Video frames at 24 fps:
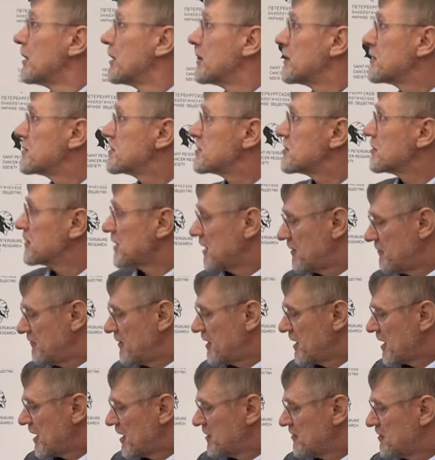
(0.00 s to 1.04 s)
So that
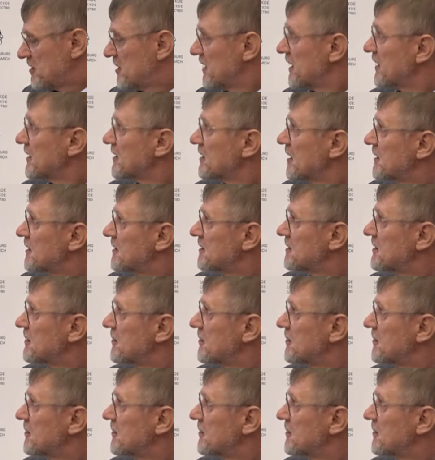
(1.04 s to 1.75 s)
we can think that